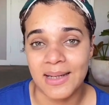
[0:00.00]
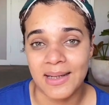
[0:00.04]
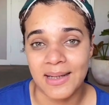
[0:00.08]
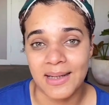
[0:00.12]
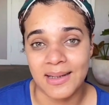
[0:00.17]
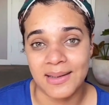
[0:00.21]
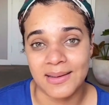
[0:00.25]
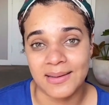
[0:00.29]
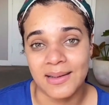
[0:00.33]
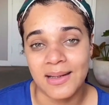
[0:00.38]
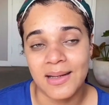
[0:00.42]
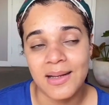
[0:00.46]

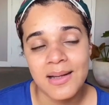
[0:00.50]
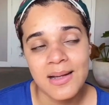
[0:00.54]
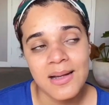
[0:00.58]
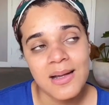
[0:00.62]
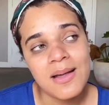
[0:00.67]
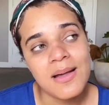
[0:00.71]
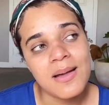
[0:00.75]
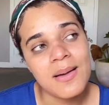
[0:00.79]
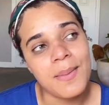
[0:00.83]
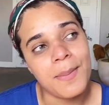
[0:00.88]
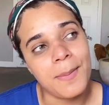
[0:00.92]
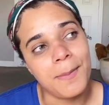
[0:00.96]
And
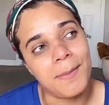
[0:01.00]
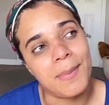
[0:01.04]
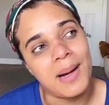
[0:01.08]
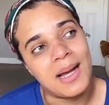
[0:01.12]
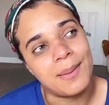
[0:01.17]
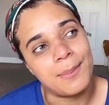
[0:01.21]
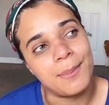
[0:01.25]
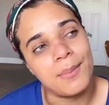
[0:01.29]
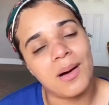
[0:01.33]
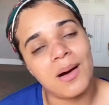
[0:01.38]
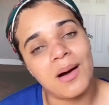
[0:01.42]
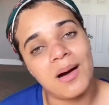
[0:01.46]

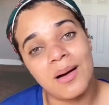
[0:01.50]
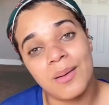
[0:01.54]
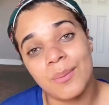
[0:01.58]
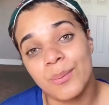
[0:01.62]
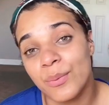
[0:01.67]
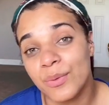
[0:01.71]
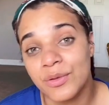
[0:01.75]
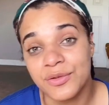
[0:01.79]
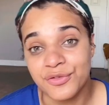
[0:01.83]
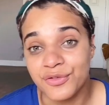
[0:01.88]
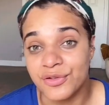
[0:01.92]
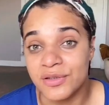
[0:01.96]
my mom
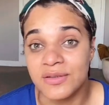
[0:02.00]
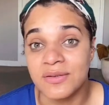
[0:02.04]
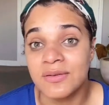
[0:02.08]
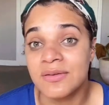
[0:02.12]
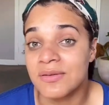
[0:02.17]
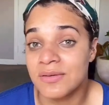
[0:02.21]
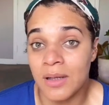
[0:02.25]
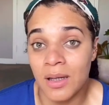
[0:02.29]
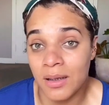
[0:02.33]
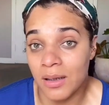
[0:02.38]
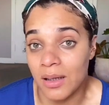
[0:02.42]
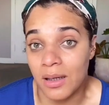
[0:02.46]
was just
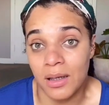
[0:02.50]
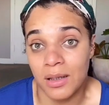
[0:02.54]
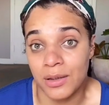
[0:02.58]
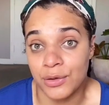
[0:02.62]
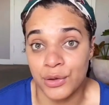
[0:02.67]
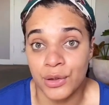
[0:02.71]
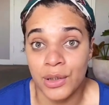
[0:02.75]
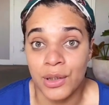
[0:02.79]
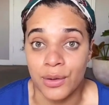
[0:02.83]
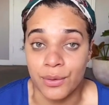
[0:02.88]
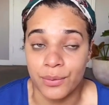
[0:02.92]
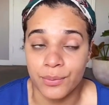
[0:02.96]
stuck
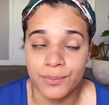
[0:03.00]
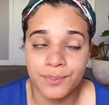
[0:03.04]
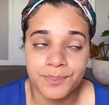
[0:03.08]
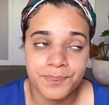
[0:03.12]
on no.